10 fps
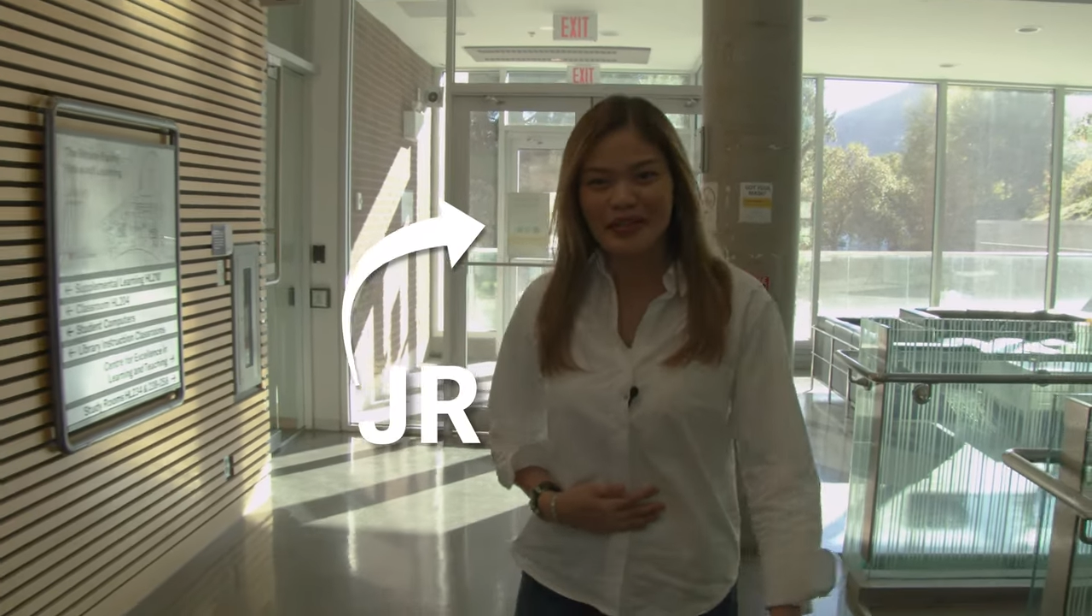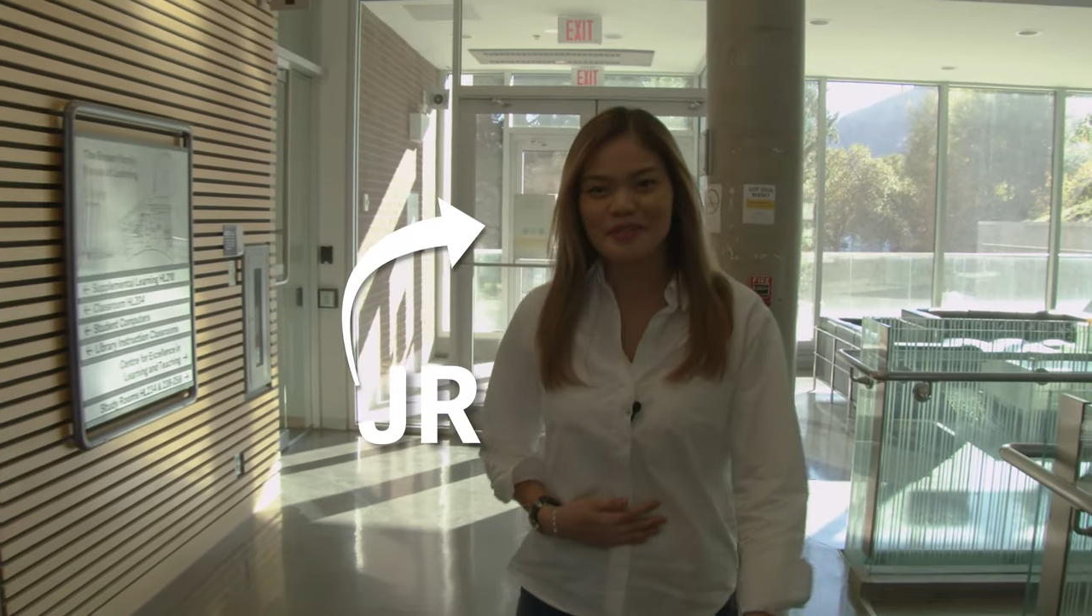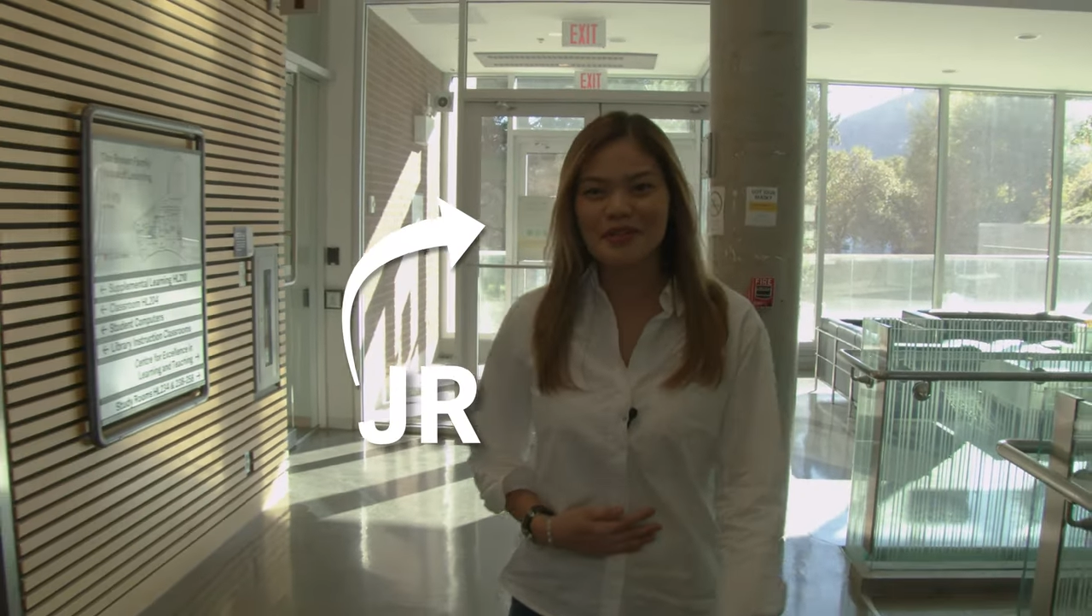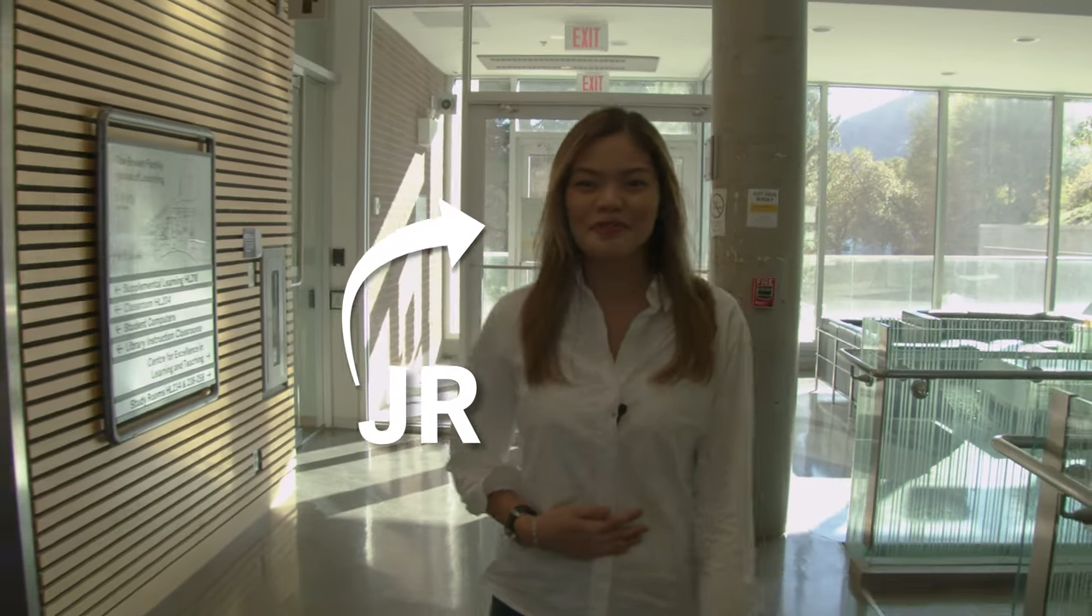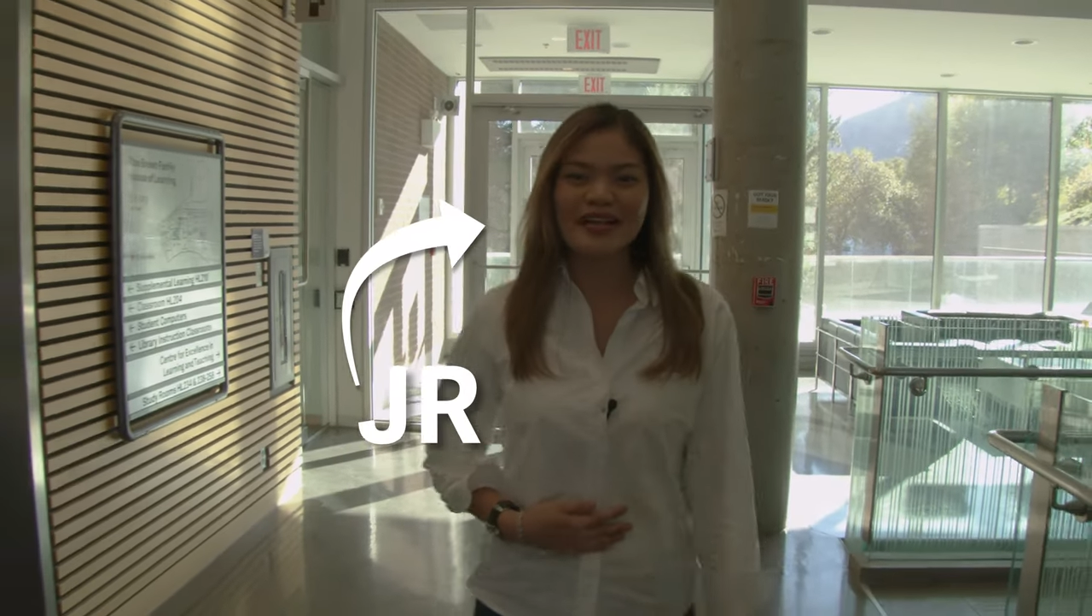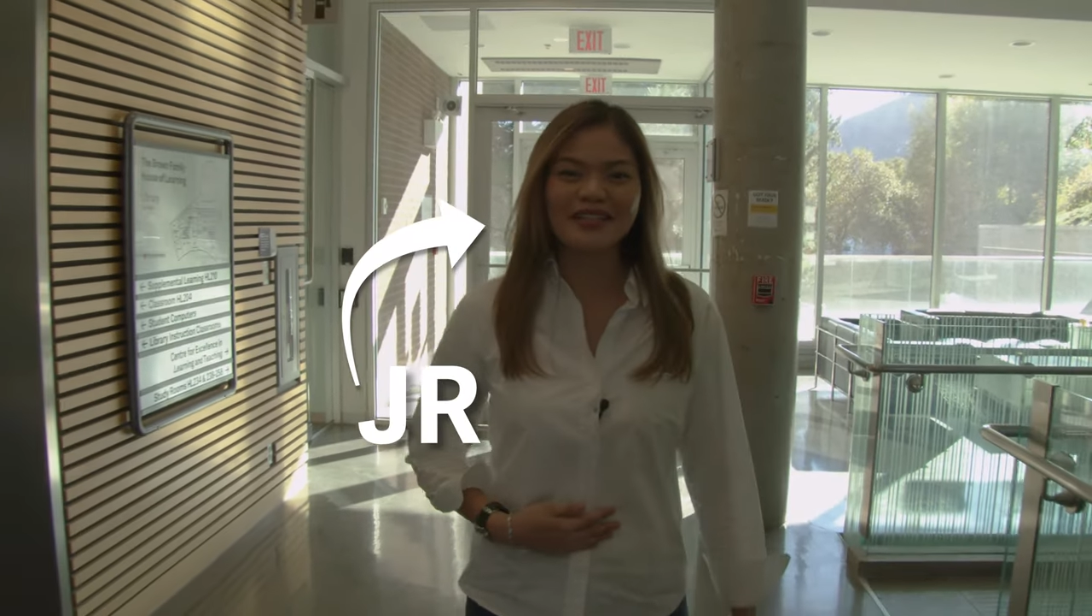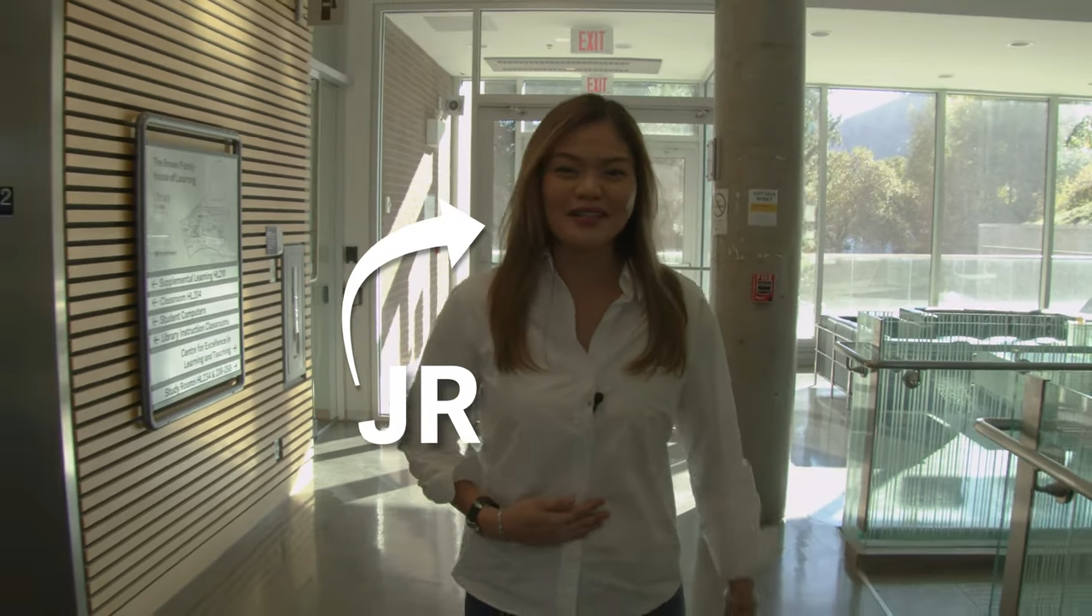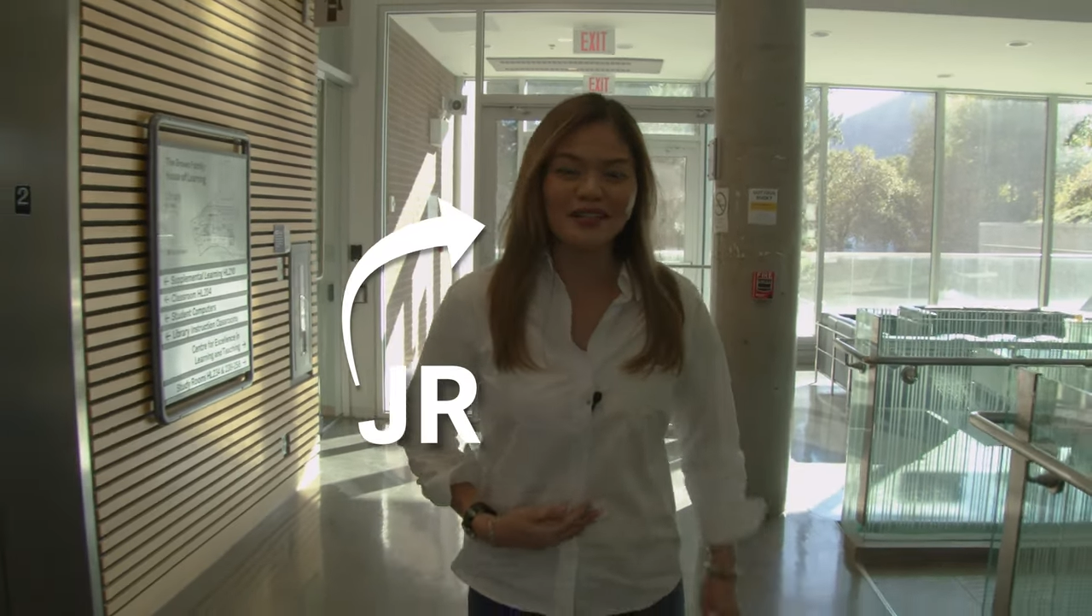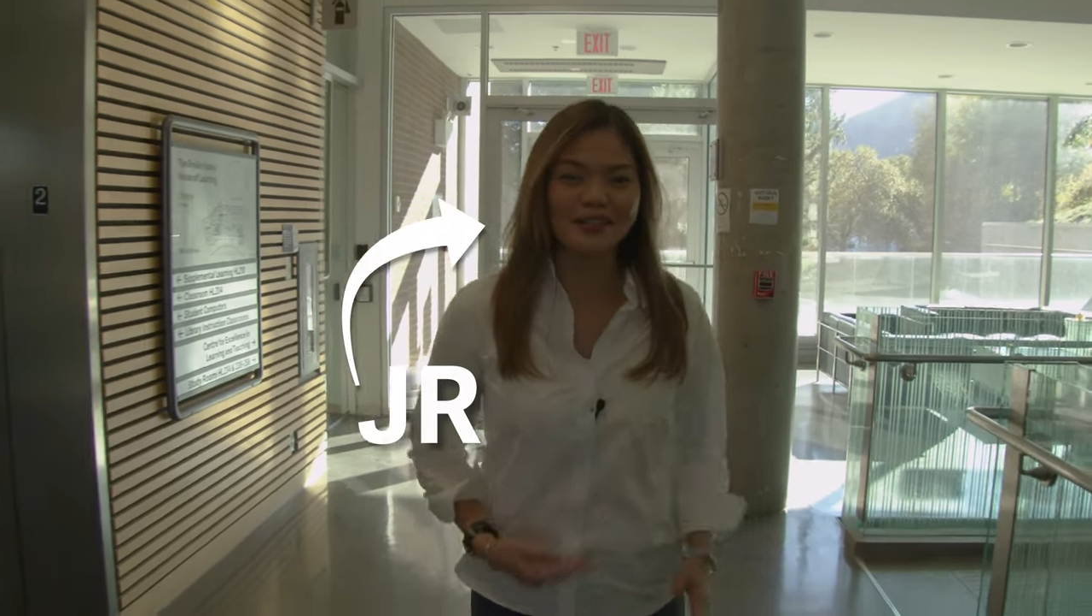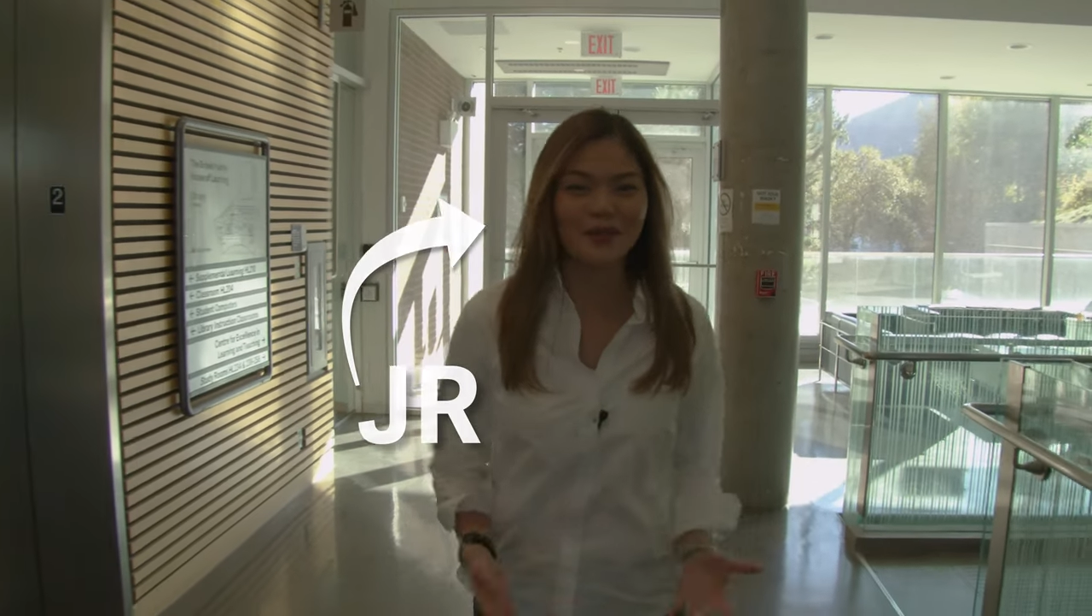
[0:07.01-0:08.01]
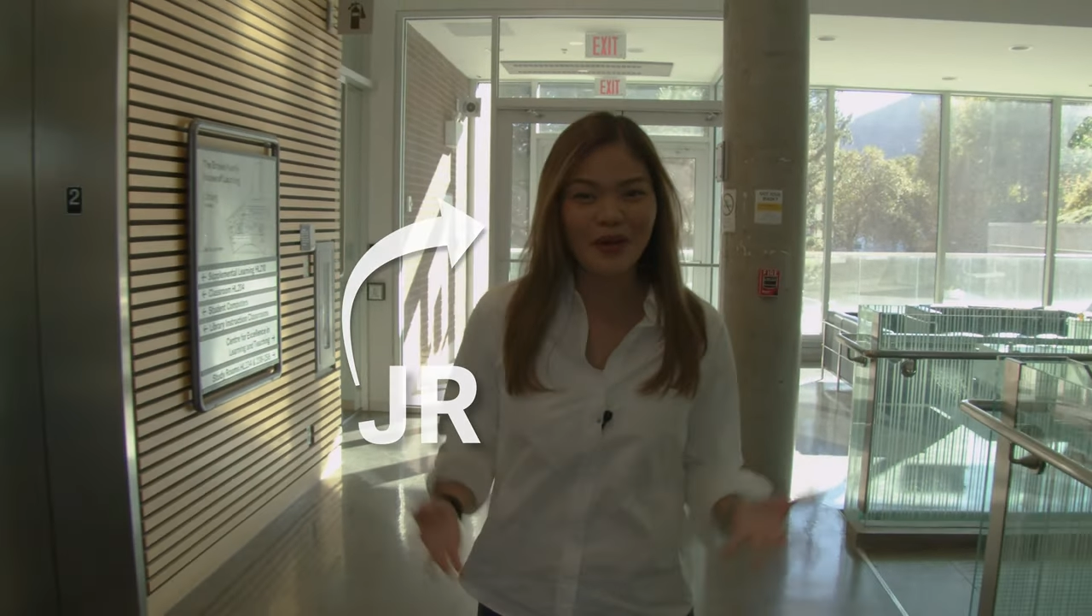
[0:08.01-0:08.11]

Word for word: Library Ambassadors.